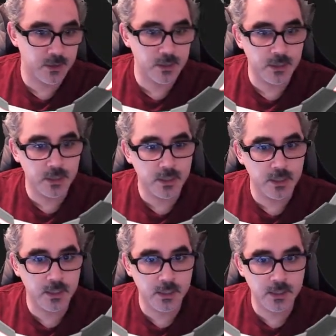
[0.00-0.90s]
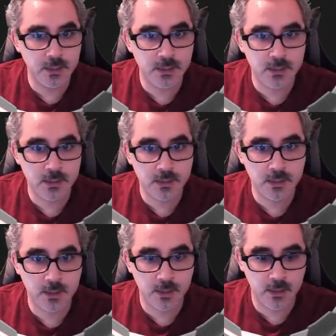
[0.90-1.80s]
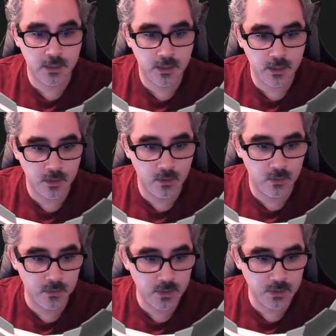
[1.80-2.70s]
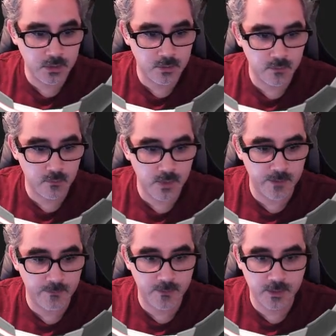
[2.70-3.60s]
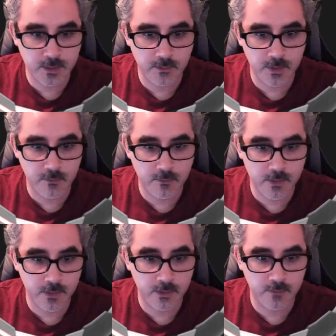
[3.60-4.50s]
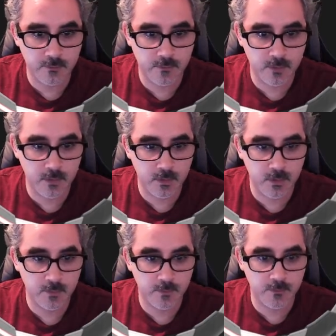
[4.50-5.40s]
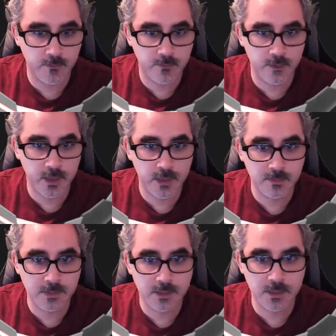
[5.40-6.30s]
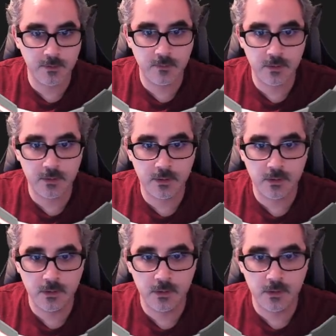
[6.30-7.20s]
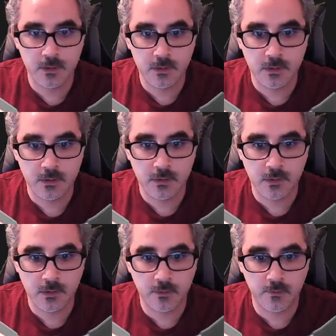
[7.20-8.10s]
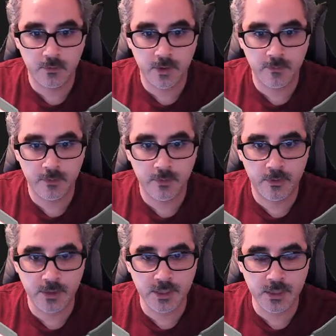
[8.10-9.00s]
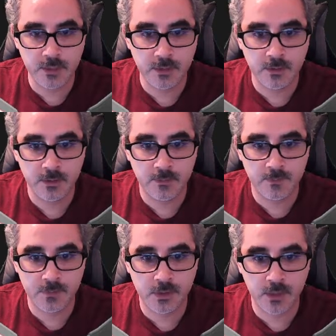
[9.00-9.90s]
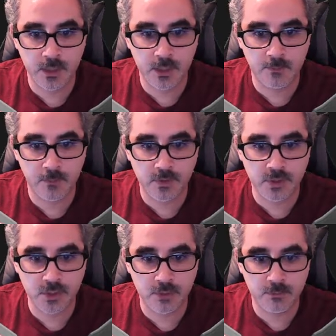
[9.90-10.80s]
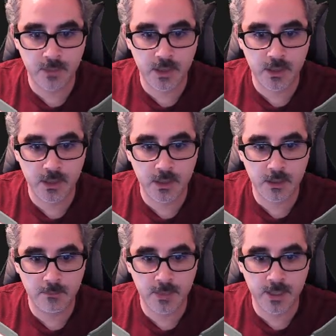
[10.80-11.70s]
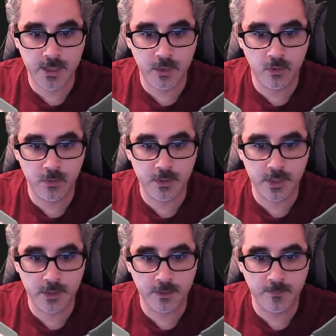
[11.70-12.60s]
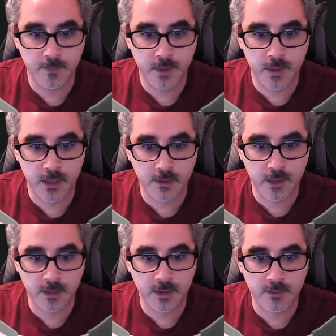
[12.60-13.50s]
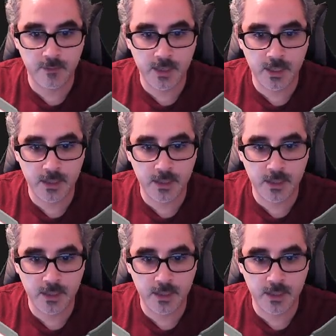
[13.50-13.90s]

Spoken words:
is going to effectively run from frame 0 to frame 13. So I'm going to position my playhead over here. And then I'm going to right click on that.